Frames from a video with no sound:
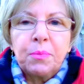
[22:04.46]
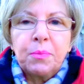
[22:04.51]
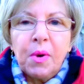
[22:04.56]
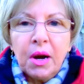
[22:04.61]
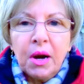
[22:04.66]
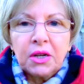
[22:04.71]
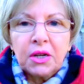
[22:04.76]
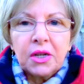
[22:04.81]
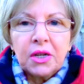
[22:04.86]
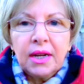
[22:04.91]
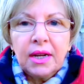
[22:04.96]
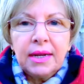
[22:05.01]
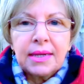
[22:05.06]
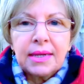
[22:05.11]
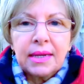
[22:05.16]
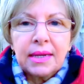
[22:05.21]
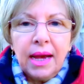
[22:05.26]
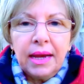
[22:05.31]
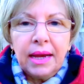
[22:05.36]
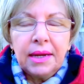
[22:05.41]
who's
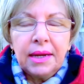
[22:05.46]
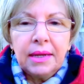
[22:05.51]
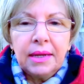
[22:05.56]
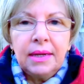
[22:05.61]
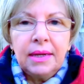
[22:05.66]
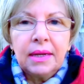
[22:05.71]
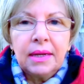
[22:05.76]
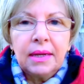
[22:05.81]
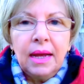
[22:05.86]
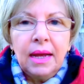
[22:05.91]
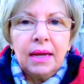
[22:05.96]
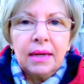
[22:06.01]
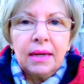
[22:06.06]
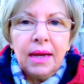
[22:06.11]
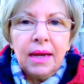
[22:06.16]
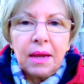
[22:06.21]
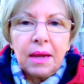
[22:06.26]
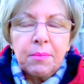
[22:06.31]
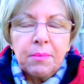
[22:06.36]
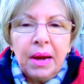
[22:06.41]
partially sighted,
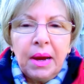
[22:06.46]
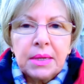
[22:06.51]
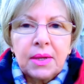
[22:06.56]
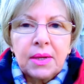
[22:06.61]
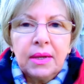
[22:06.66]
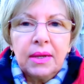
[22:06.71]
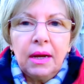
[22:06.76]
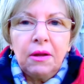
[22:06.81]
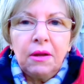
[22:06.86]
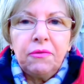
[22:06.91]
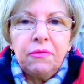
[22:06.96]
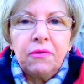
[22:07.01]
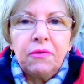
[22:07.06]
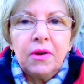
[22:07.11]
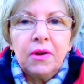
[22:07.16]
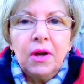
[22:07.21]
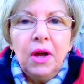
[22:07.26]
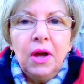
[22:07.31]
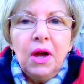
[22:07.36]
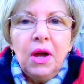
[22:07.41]
like myself,
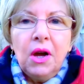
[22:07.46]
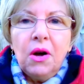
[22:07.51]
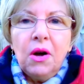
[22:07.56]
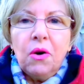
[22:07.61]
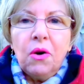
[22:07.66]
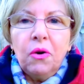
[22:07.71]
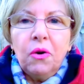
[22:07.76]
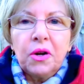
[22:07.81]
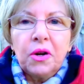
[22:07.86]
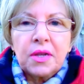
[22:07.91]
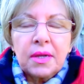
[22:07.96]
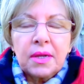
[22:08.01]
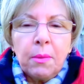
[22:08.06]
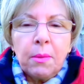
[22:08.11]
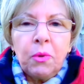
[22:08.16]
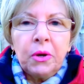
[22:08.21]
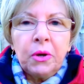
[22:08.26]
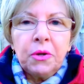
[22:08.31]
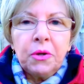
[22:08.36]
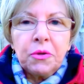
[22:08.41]
or
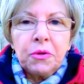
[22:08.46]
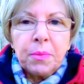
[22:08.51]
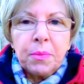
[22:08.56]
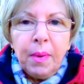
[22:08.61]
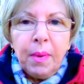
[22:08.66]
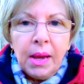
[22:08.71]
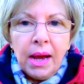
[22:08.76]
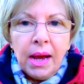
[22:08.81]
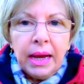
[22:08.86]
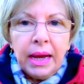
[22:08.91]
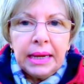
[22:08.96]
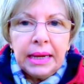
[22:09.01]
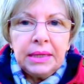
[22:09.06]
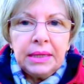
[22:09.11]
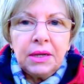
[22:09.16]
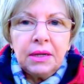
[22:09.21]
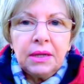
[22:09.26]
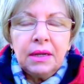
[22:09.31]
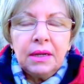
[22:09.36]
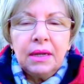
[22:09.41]
someone who's
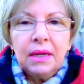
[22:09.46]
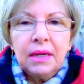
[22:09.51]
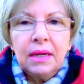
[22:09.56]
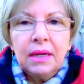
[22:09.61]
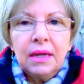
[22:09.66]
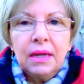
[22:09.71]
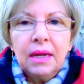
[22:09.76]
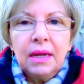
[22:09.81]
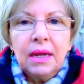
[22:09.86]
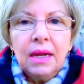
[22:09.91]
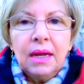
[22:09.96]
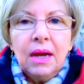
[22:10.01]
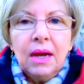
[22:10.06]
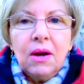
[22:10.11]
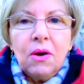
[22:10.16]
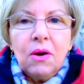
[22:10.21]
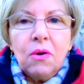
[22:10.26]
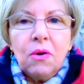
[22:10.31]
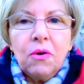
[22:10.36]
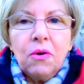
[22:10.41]
blind,
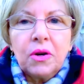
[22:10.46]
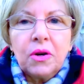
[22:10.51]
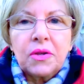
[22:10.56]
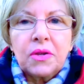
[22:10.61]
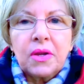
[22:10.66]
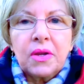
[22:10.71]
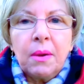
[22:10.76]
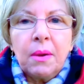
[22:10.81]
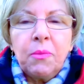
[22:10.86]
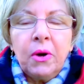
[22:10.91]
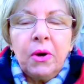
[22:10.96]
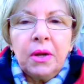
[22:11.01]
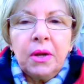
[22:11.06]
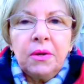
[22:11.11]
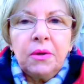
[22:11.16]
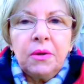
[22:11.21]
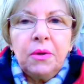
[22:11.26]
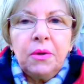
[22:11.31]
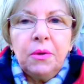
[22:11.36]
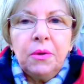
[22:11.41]
or
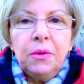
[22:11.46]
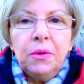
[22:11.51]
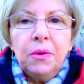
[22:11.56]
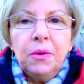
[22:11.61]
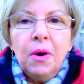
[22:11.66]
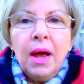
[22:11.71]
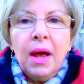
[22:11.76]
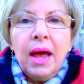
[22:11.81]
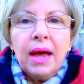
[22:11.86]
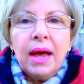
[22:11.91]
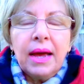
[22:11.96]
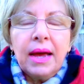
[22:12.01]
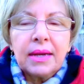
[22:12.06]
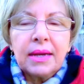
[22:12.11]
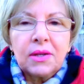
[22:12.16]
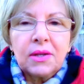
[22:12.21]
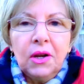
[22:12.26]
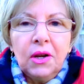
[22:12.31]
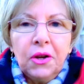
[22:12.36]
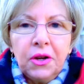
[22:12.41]
someone who
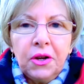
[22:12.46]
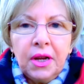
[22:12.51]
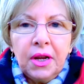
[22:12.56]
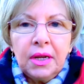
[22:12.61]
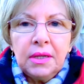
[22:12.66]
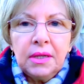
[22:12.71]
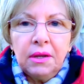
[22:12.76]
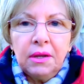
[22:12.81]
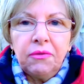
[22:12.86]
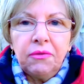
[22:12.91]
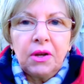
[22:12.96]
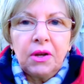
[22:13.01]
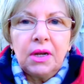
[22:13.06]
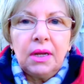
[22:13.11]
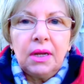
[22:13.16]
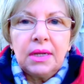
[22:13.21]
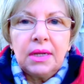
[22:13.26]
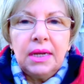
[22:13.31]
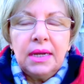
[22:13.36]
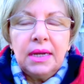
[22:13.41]
has learning
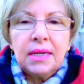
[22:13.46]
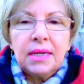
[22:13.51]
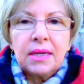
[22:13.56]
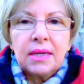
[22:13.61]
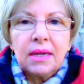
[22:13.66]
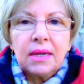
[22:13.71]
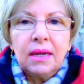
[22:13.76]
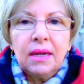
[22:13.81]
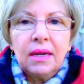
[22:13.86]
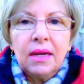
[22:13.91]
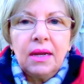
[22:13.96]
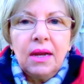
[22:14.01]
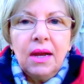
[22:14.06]
difficulties,